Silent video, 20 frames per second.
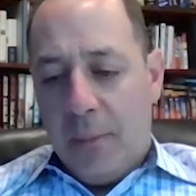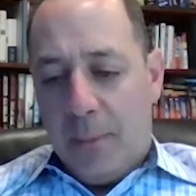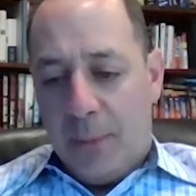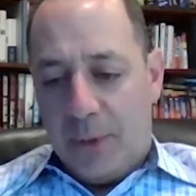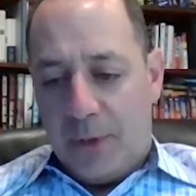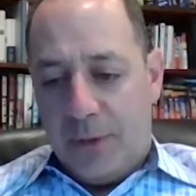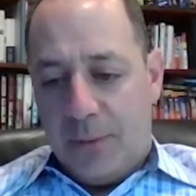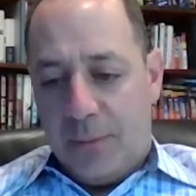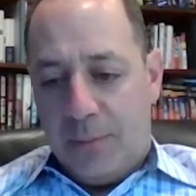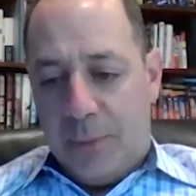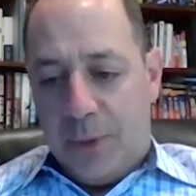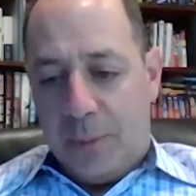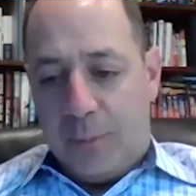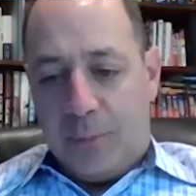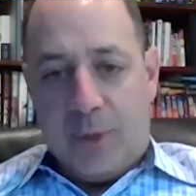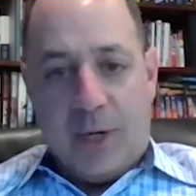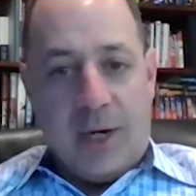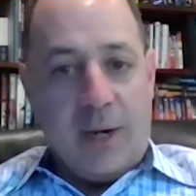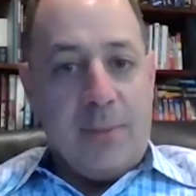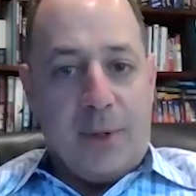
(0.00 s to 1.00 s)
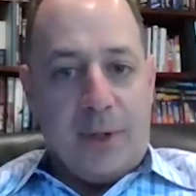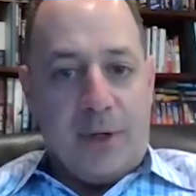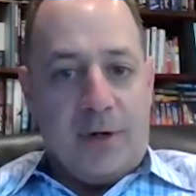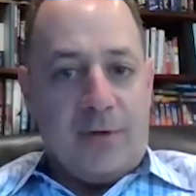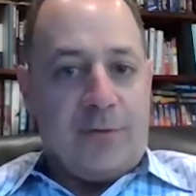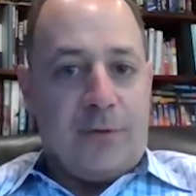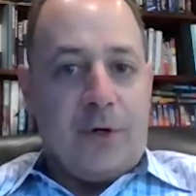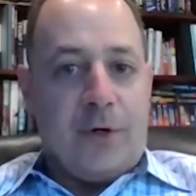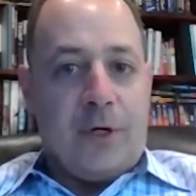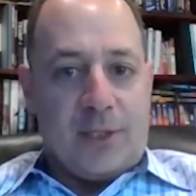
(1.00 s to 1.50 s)
But the bread and butter
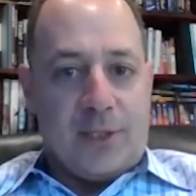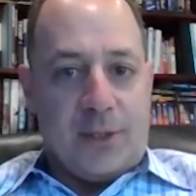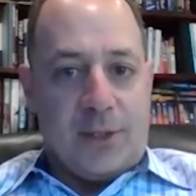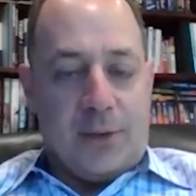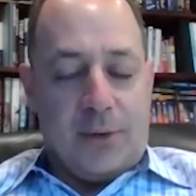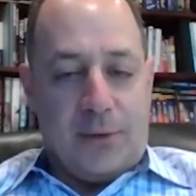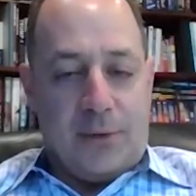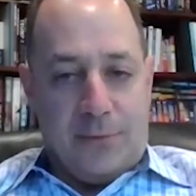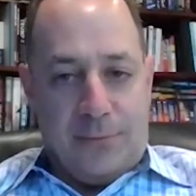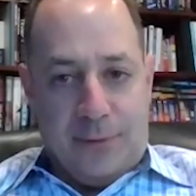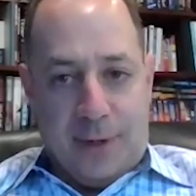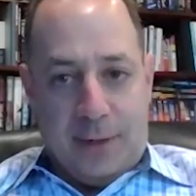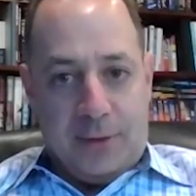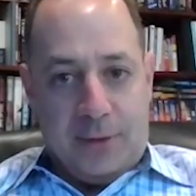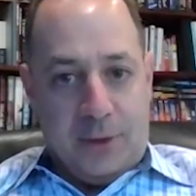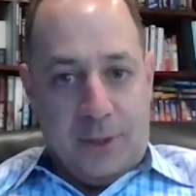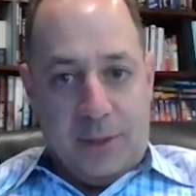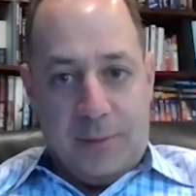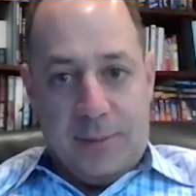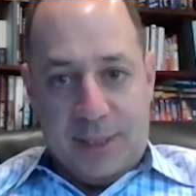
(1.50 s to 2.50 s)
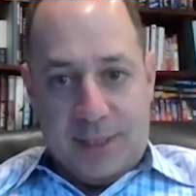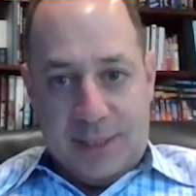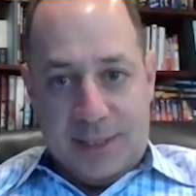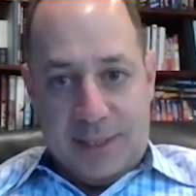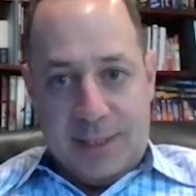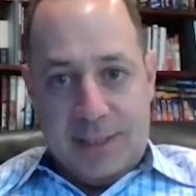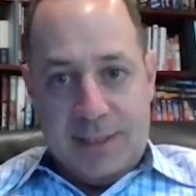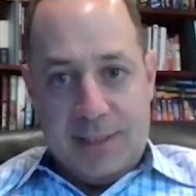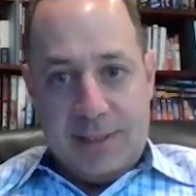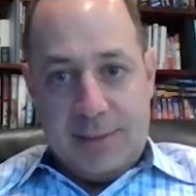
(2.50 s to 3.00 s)
for us are the founder-led
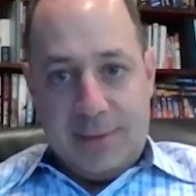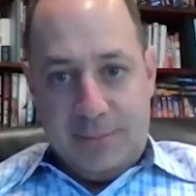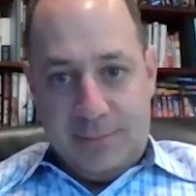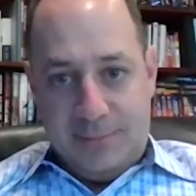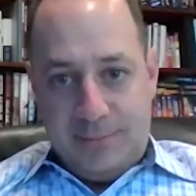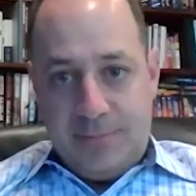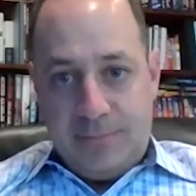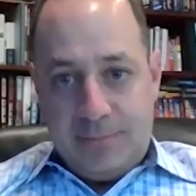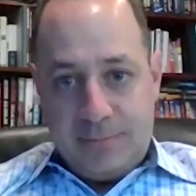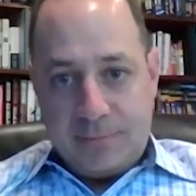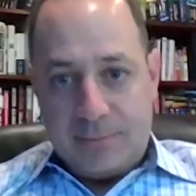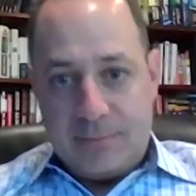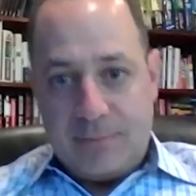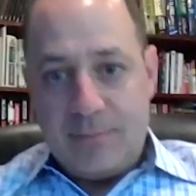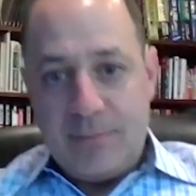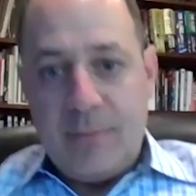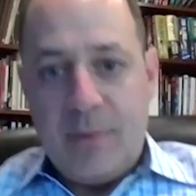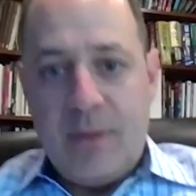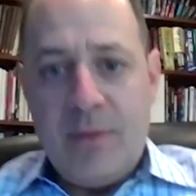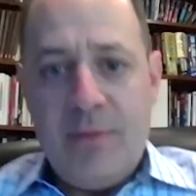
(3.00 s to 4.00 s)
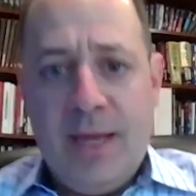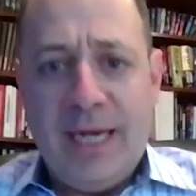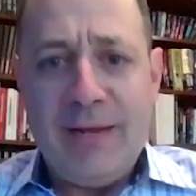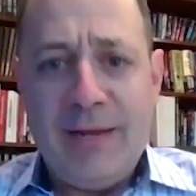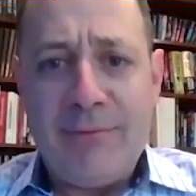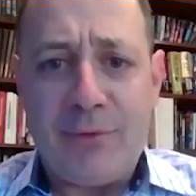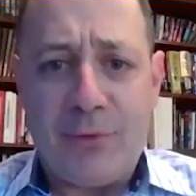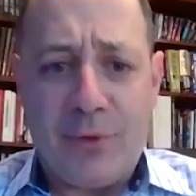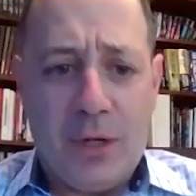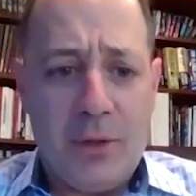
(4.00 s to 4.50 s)
businesses that
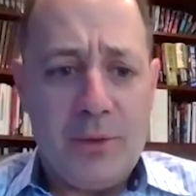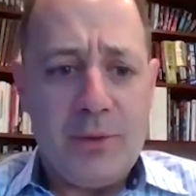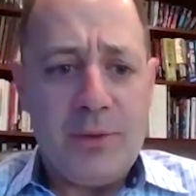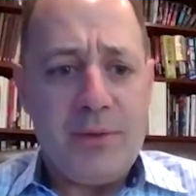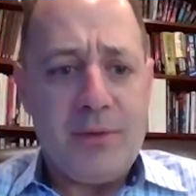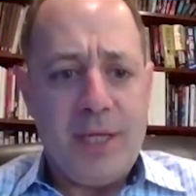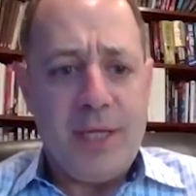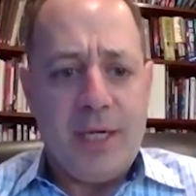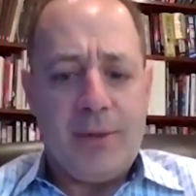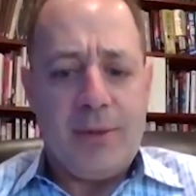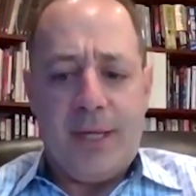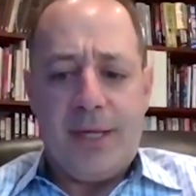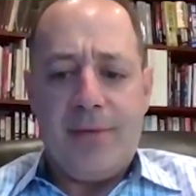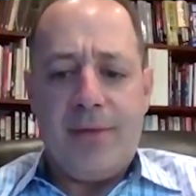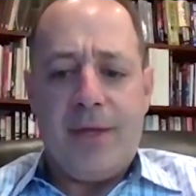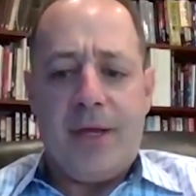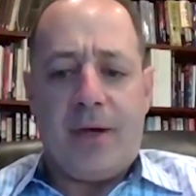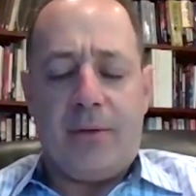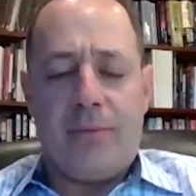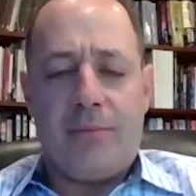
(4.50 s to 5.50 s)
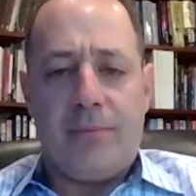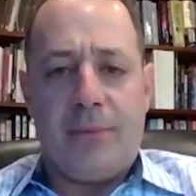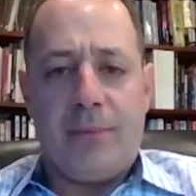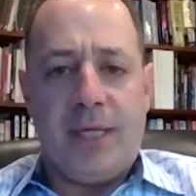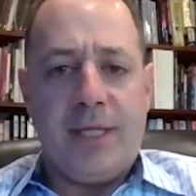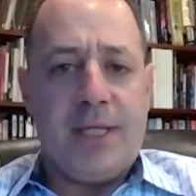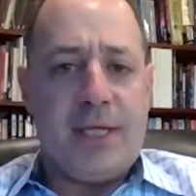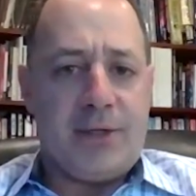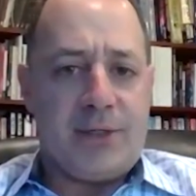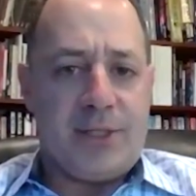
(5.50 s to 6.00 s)
have grown, in
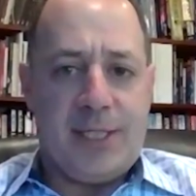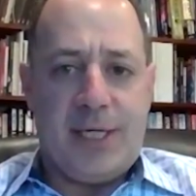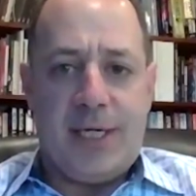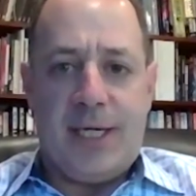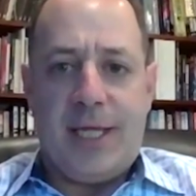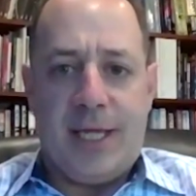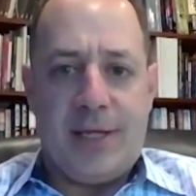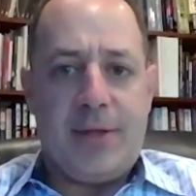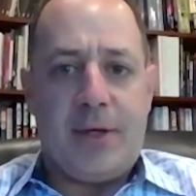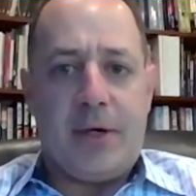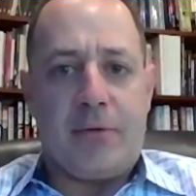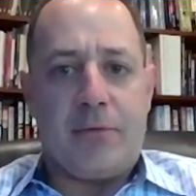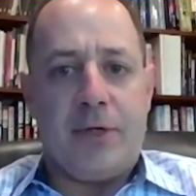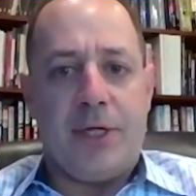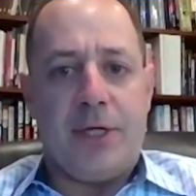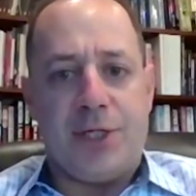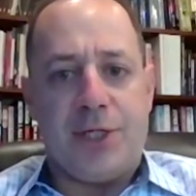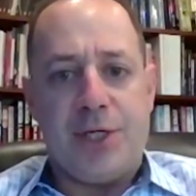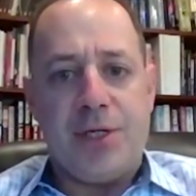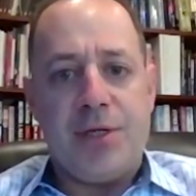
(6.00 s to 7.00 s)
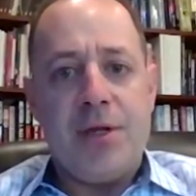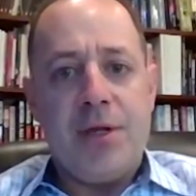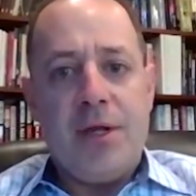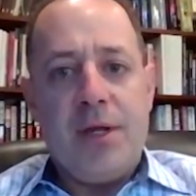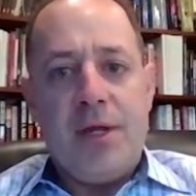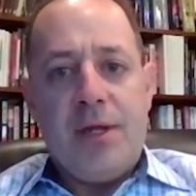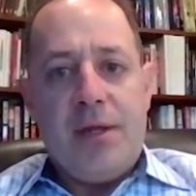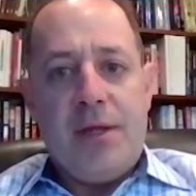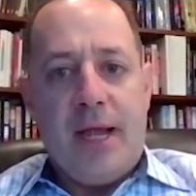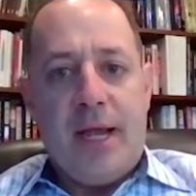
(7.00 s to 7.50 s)
their city, in their region,
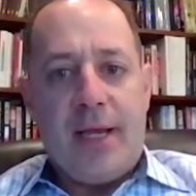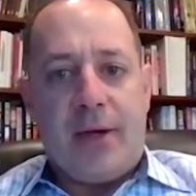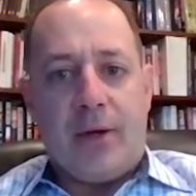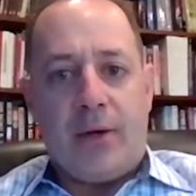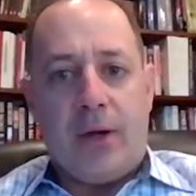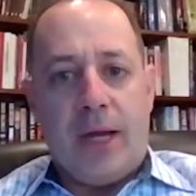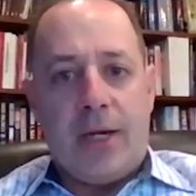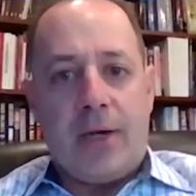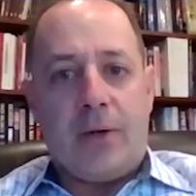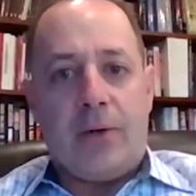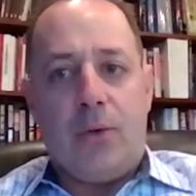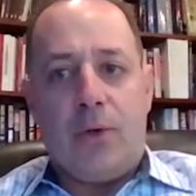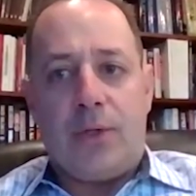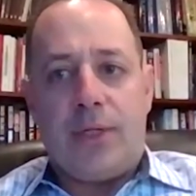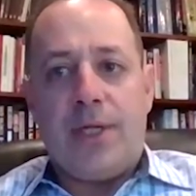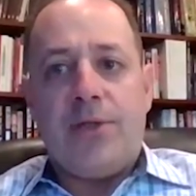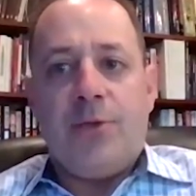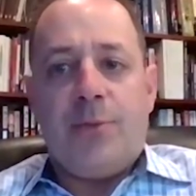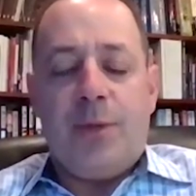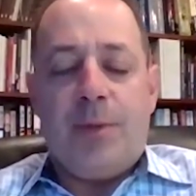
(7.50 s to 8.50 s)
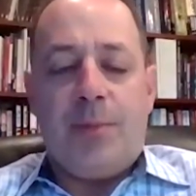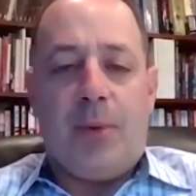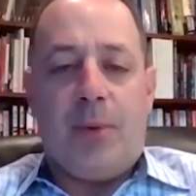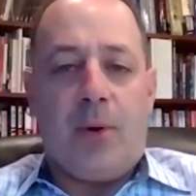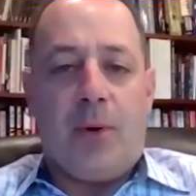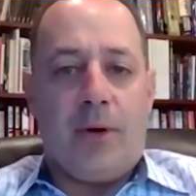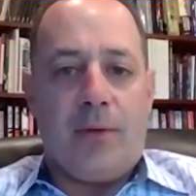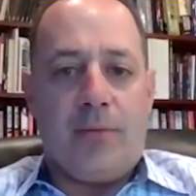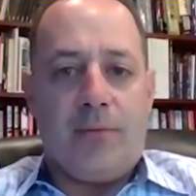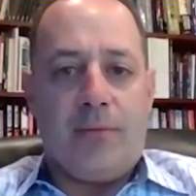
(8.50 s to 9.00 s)
and are looking to be
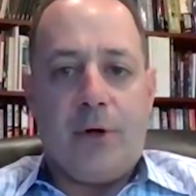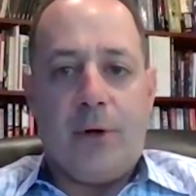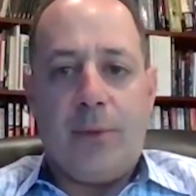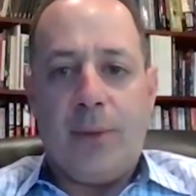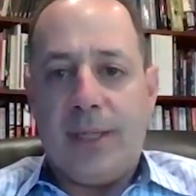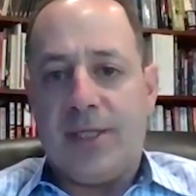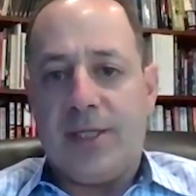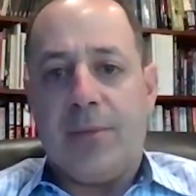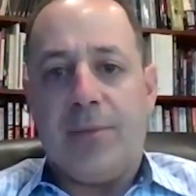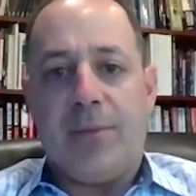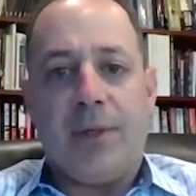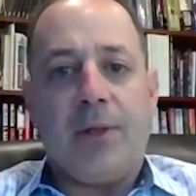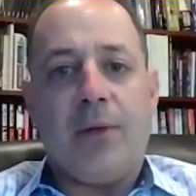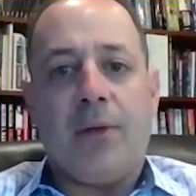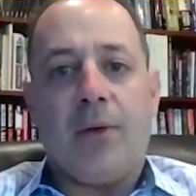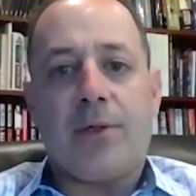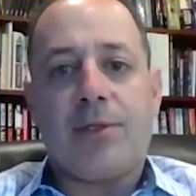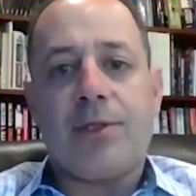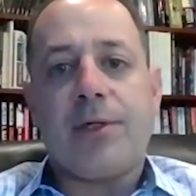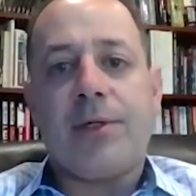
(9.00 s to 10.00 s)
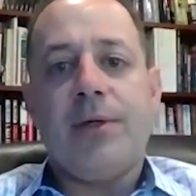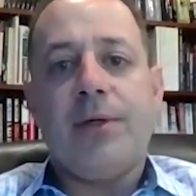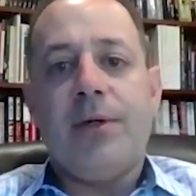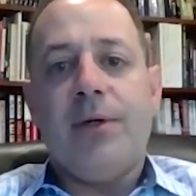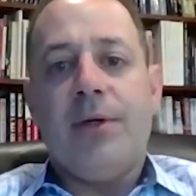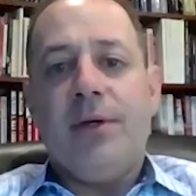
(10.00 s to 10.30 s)
part of growing something larger.